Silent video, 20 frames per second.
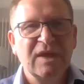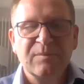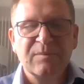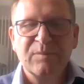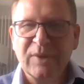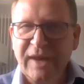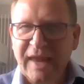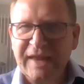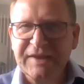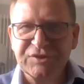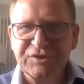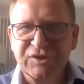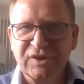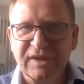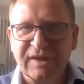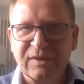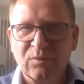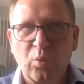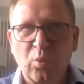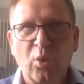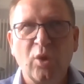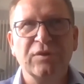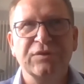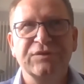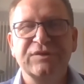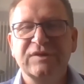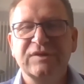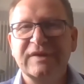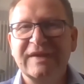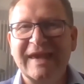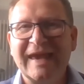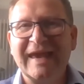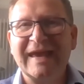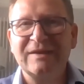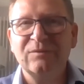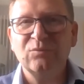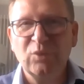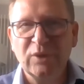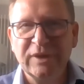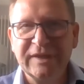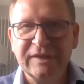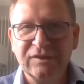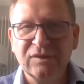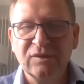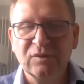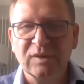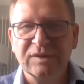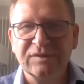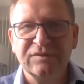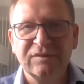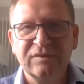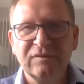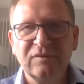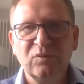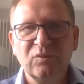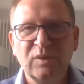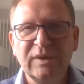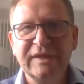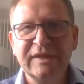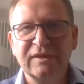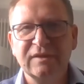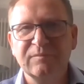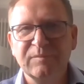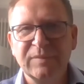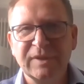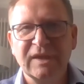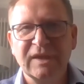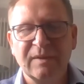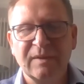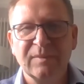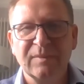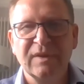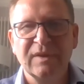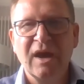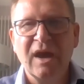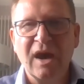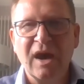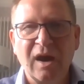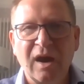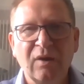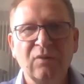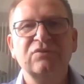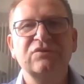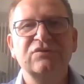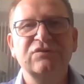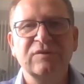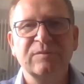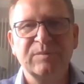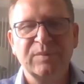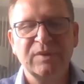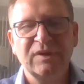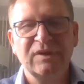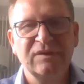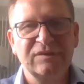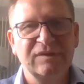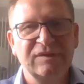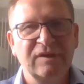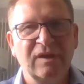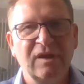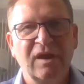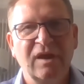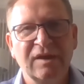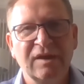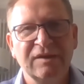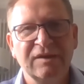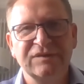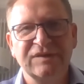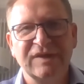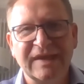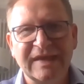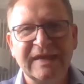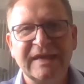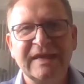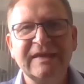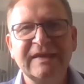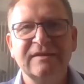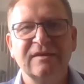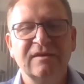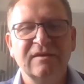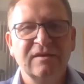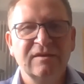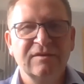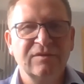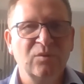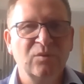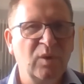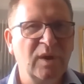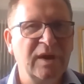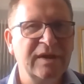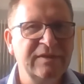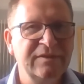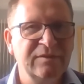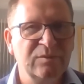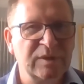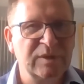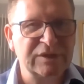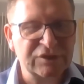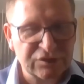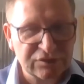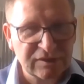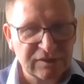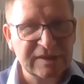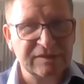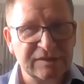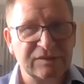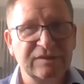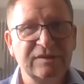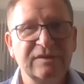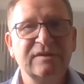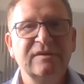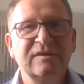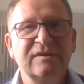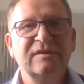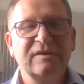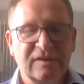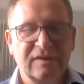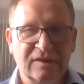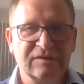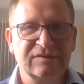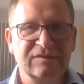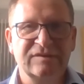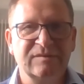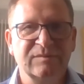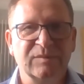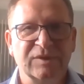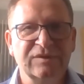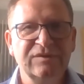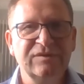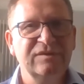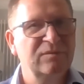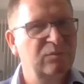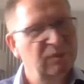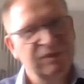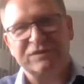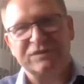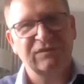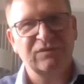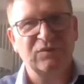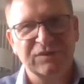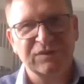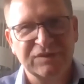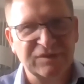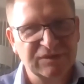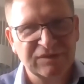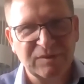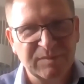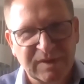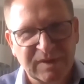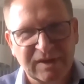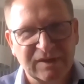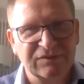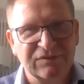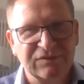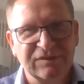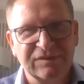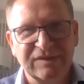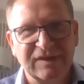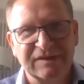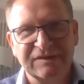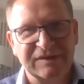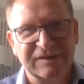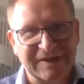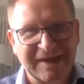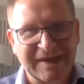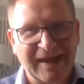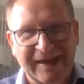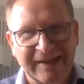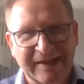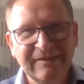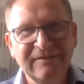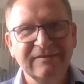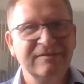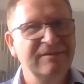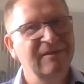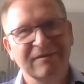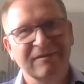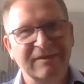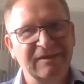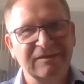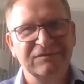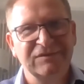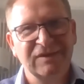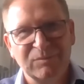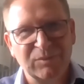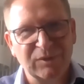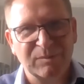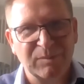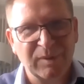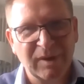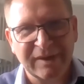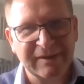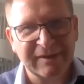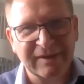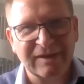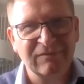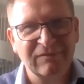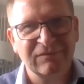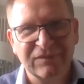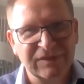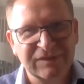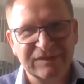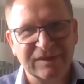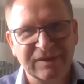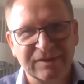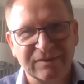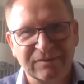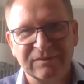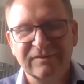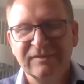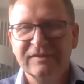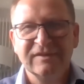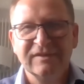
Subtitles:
But actually, what can we do until we can become ultra personalized in the way that we treat customers, which of course the super luxury sector can. They can jump on a plane and go and visit you